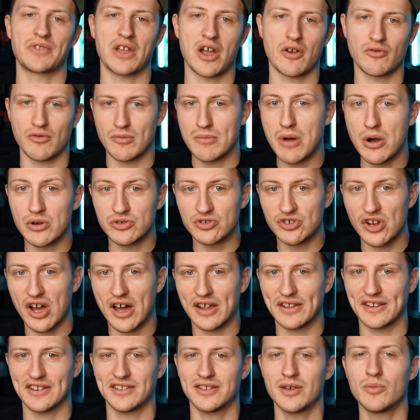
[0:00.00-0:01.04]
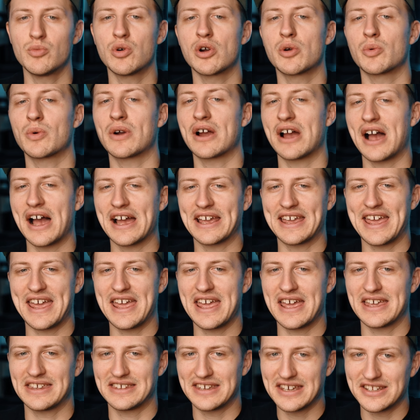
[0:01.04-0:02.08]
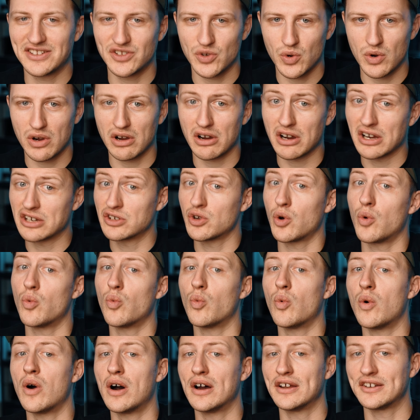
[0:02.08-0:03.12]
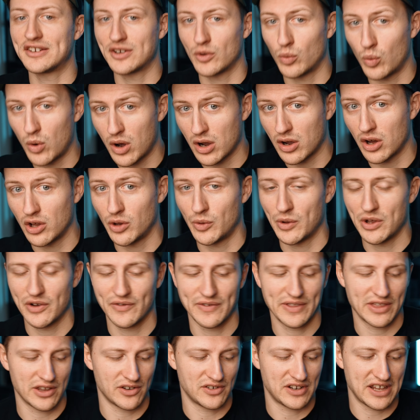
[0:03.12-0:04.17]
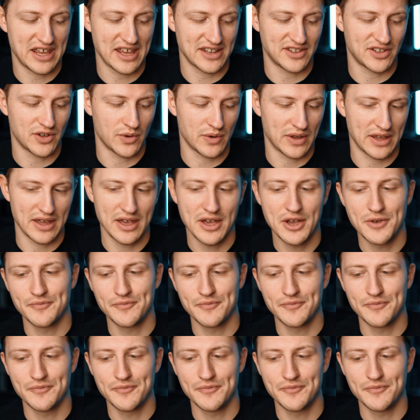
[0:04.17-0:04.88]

a remote dolly, somewhere where I can't get to it or I don't want to walk all the way over there to get to it.